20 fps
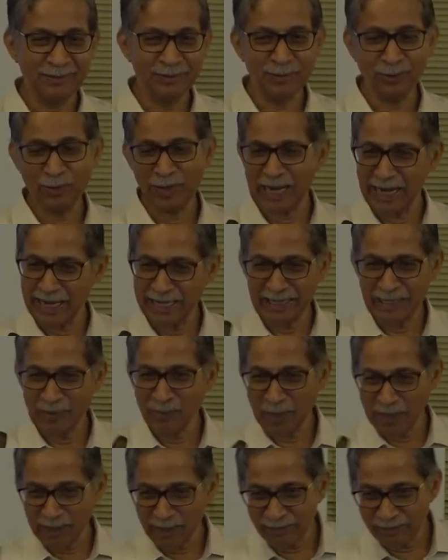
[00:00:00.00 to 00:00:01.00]
to any
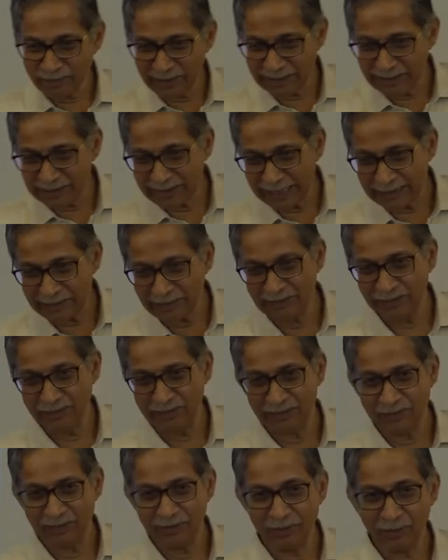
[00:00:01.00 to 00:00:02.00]
one of these
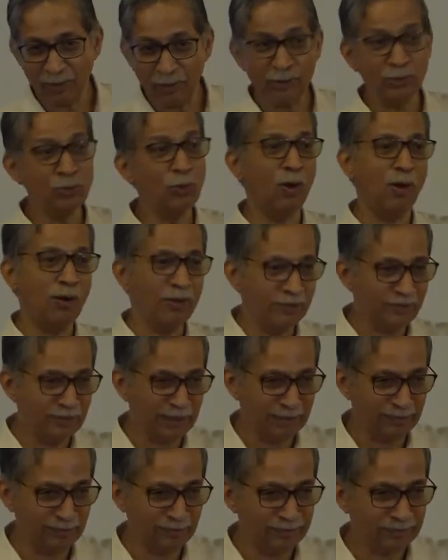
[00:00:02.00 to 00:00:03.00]
x's or to all of
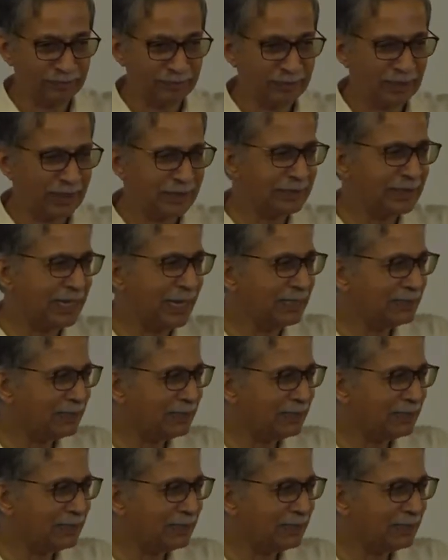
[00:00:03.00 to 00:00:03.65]
them, let us say I